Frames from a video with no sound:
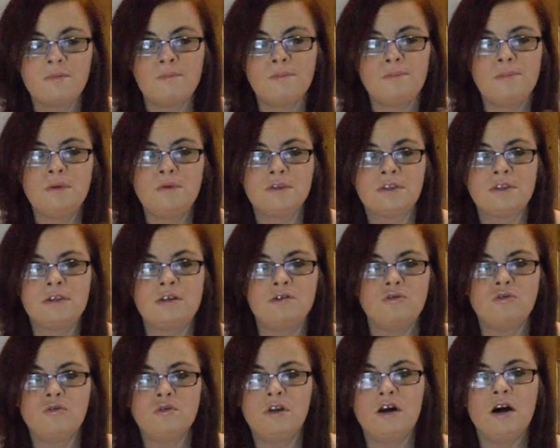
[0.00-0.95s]
building it
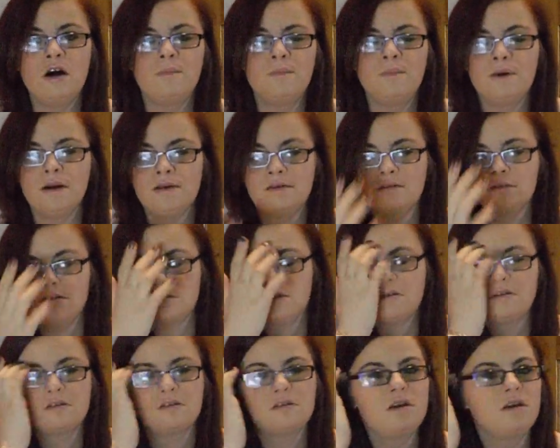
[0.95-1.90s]
all up, and
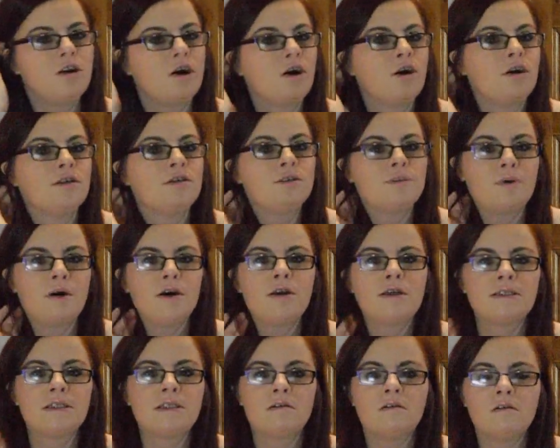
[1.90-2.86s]
you know just by
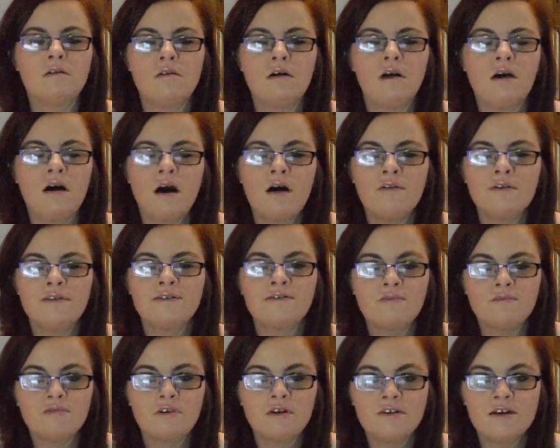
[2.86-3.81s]
using other
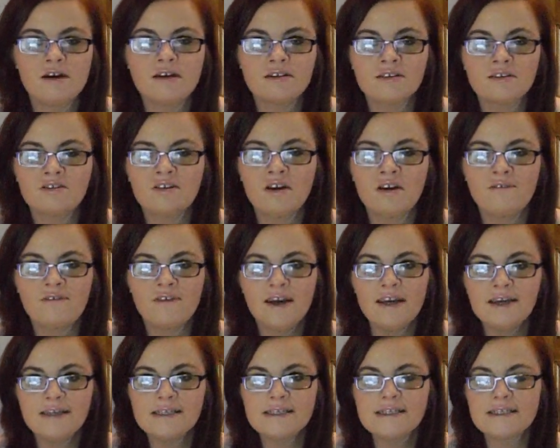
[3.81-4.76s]
different products to your
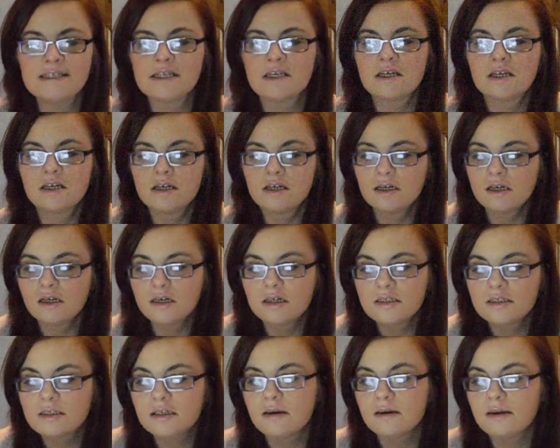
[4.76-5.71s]
face.
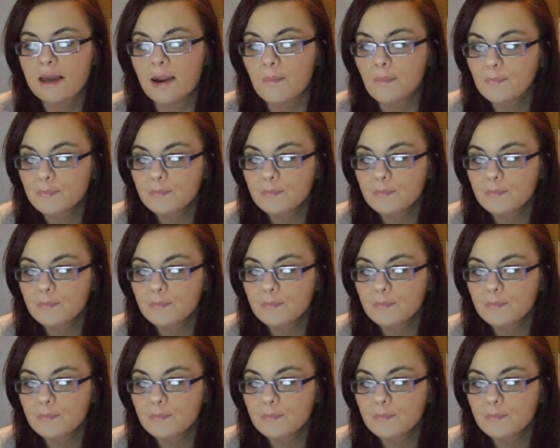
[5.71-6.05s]
So yeah.